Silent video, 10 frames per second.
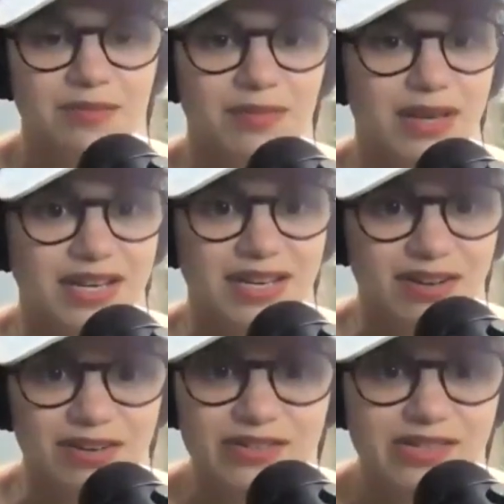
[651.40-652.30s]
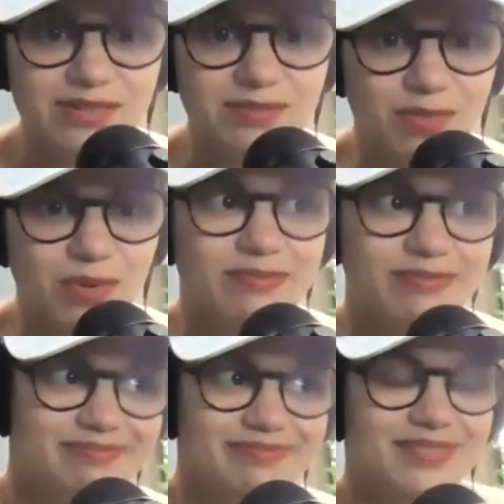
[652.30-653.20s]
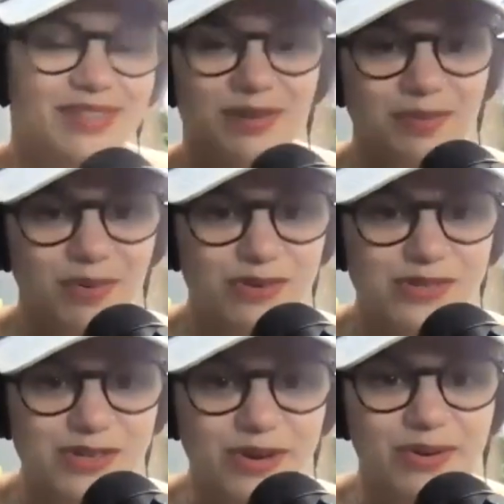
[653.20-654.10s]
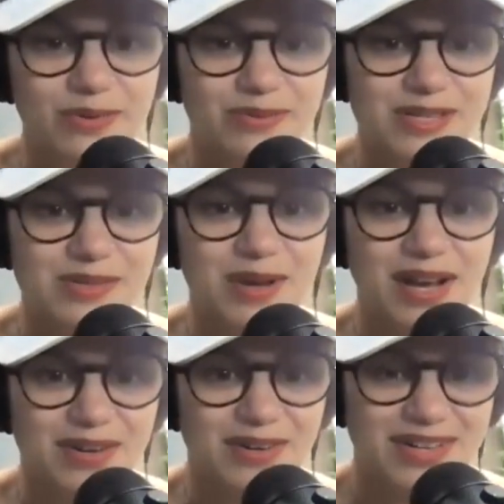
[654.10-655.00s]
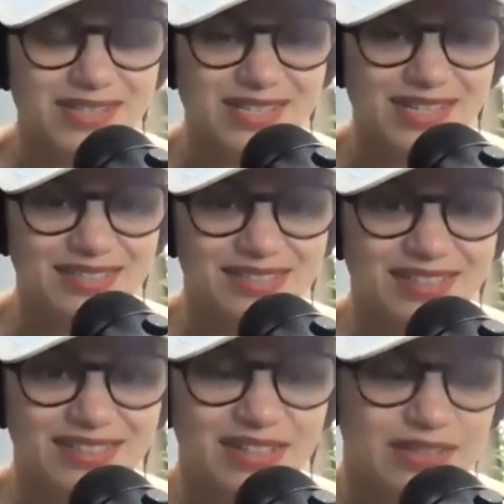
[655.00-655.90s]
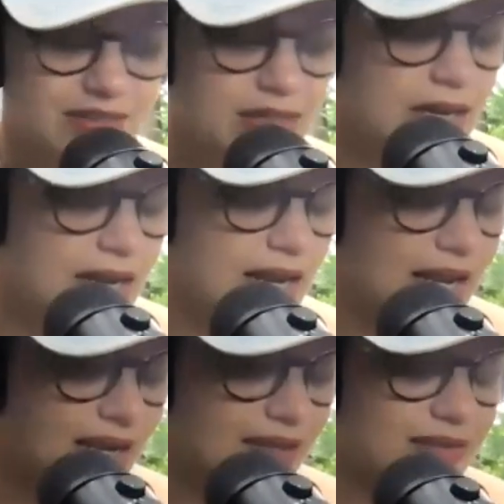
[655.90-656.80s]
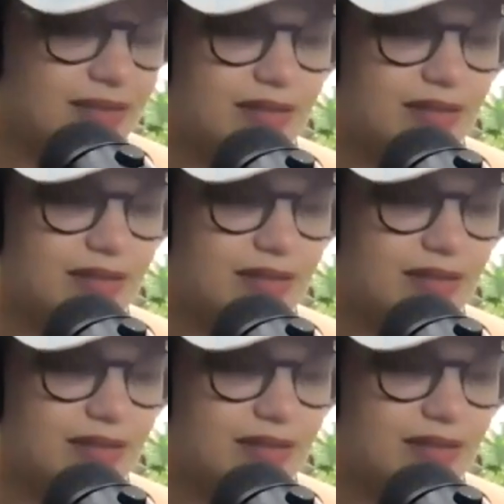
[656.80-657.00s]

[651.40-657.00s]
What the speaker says: many years, more so since we had our kids than none. And